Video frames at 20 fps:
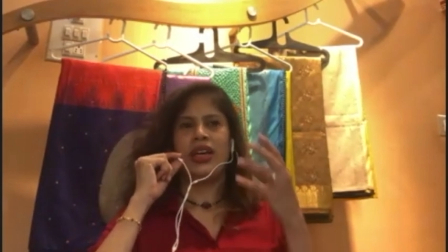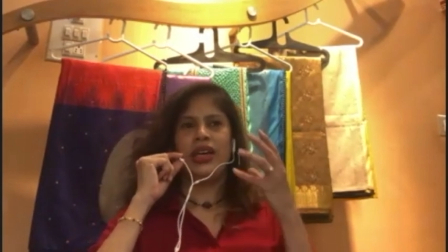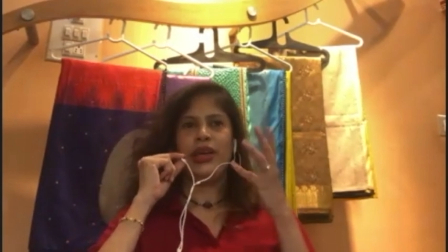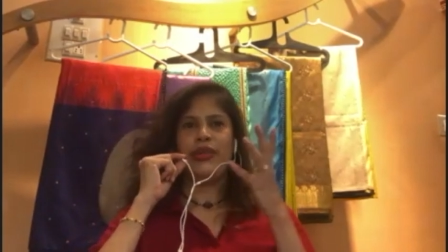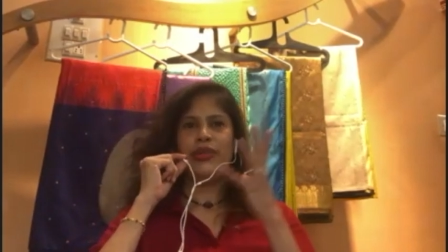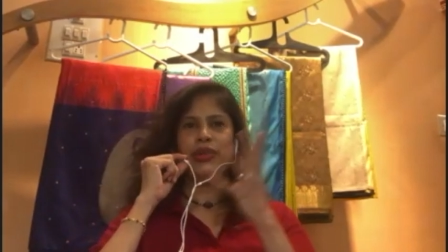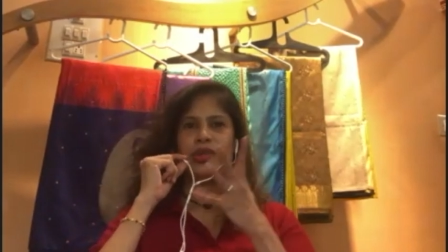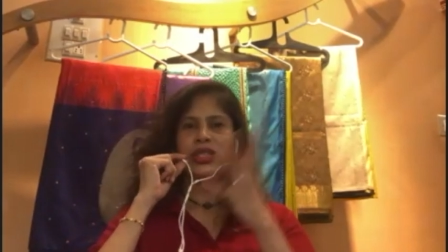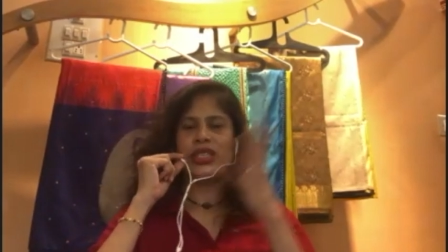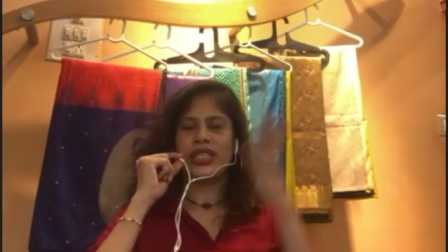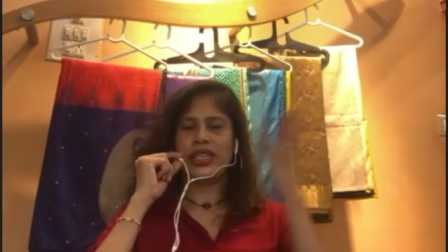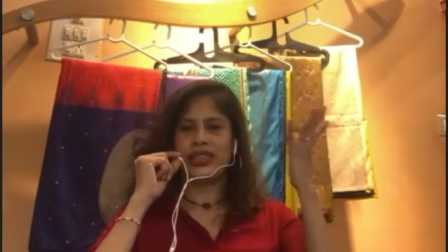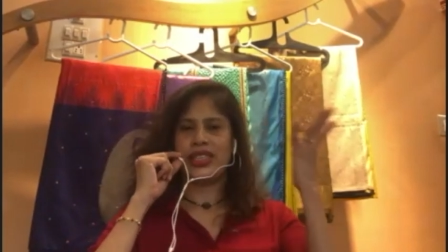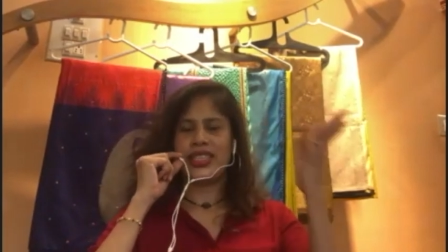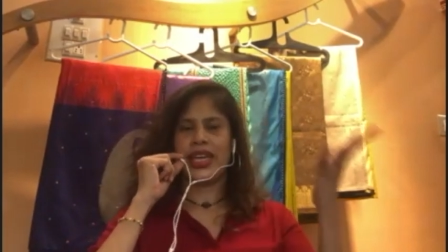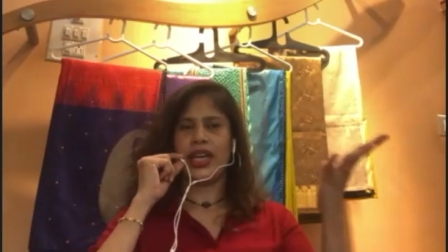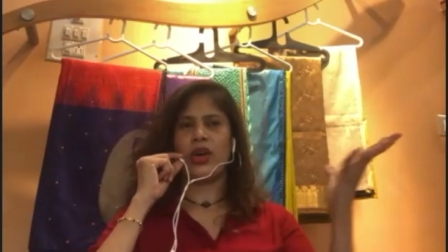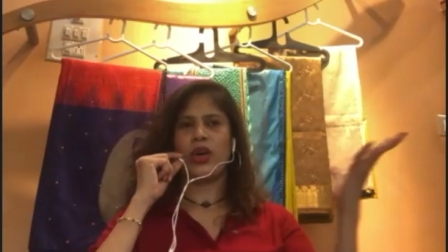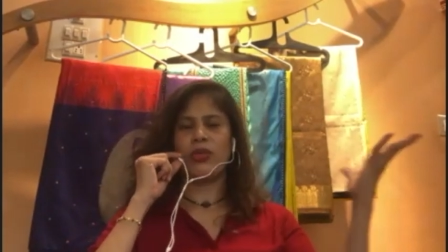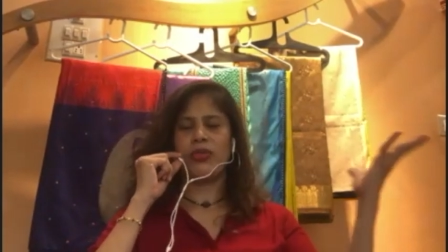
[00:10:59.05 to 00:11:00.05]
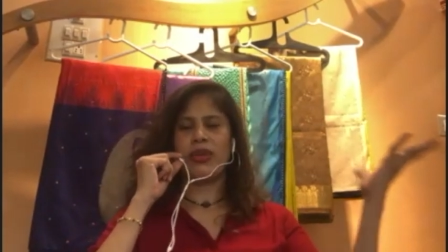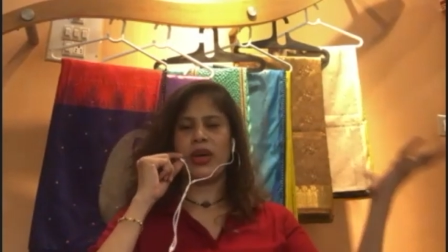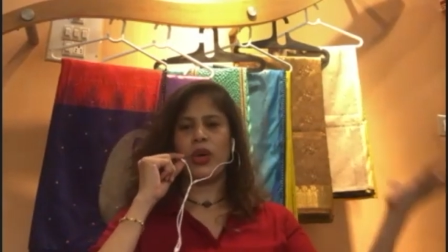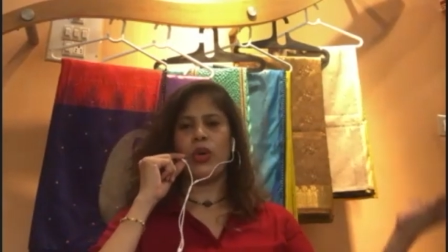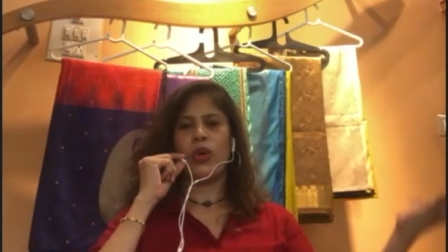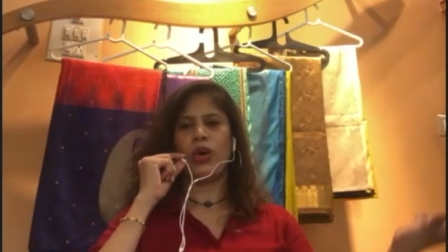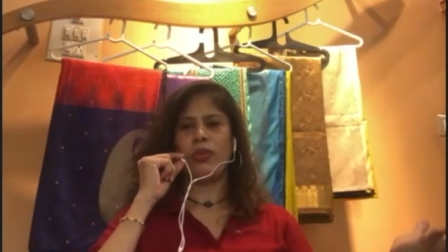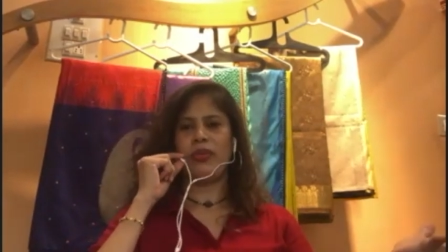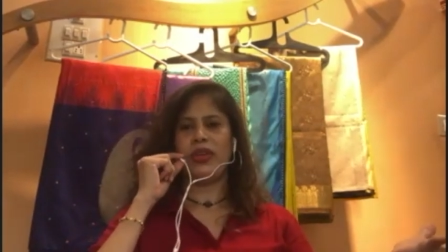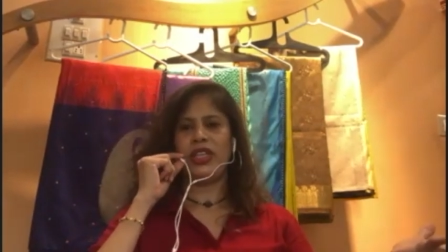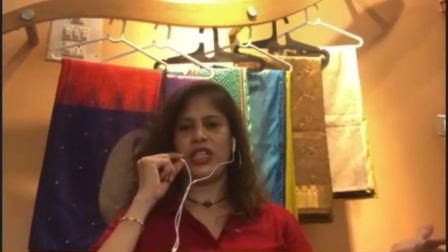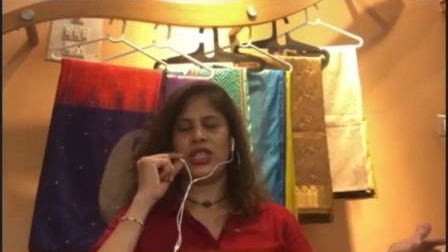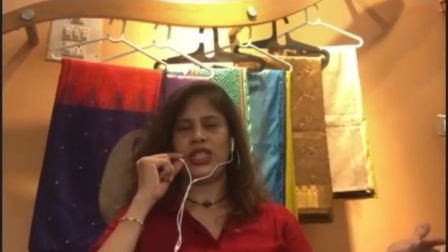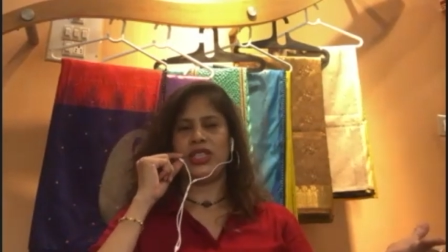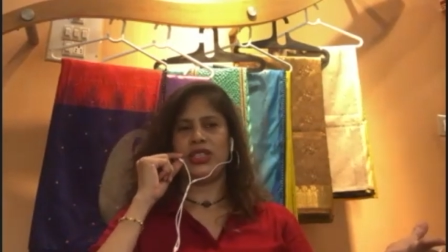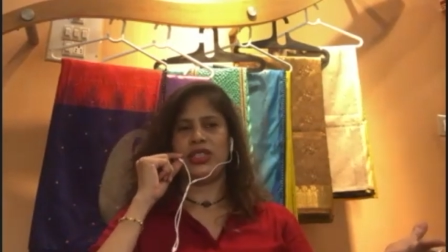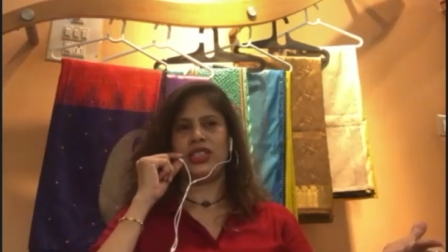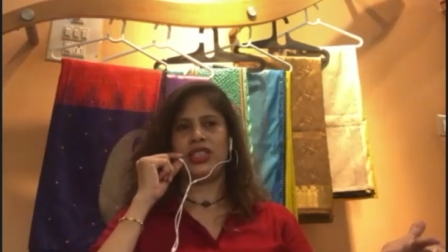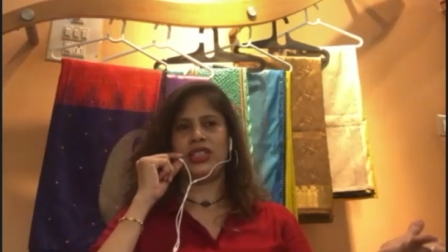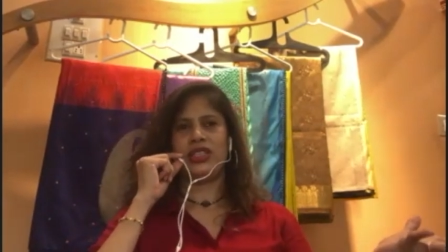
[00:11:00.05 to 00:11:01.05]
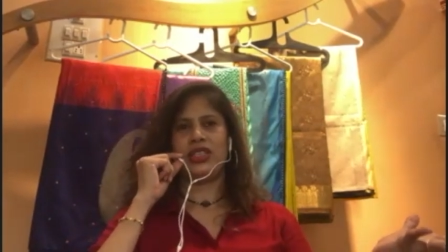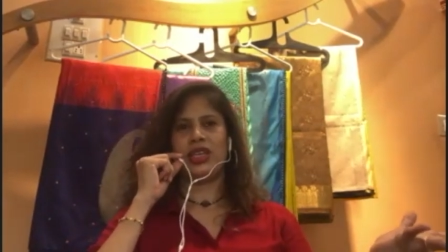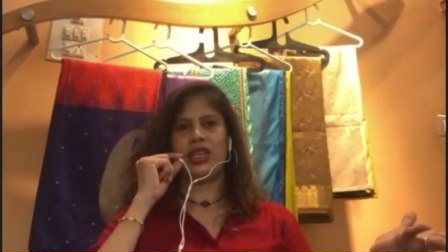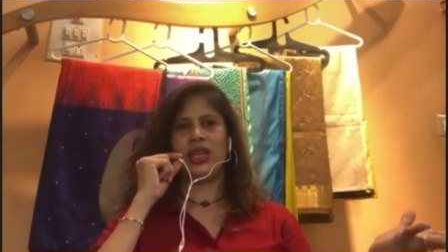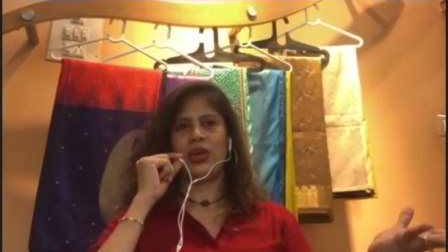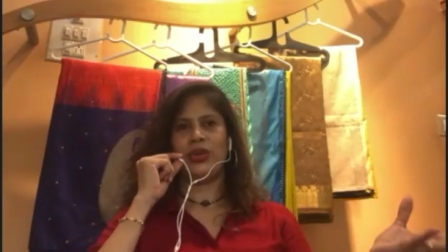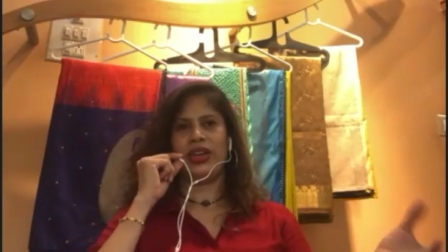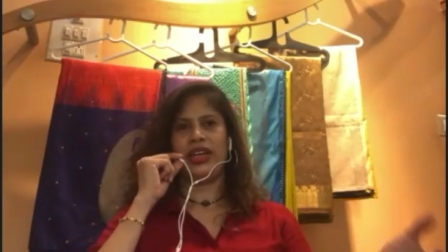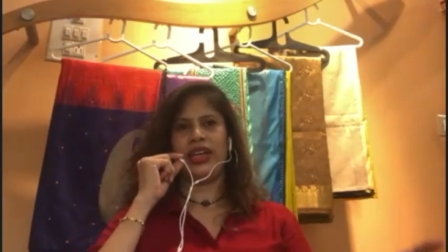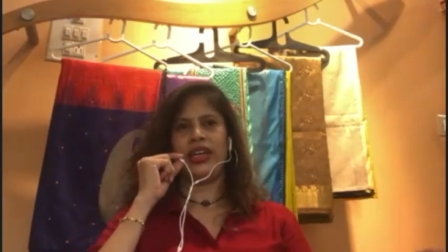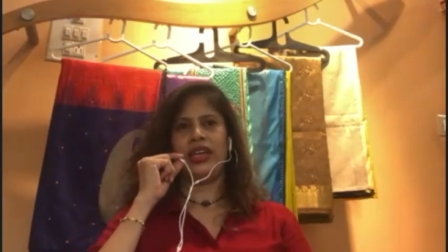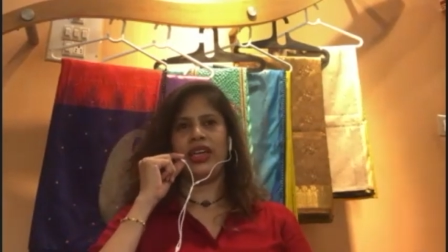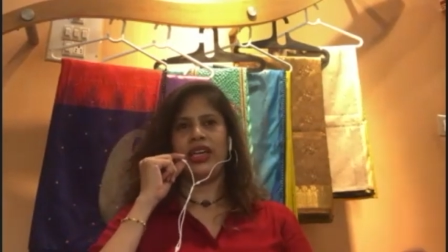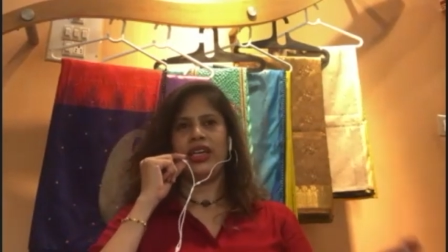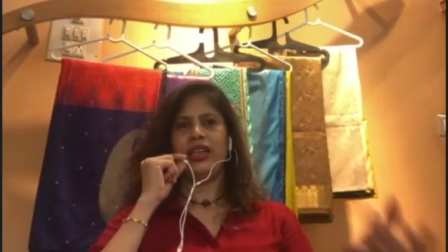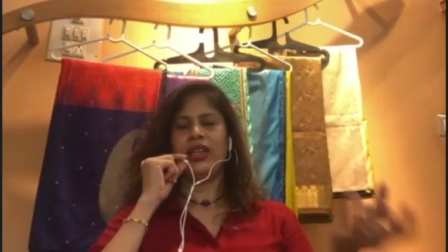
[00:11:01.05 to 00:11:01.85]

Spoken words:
If you take out my old pictures, okay, the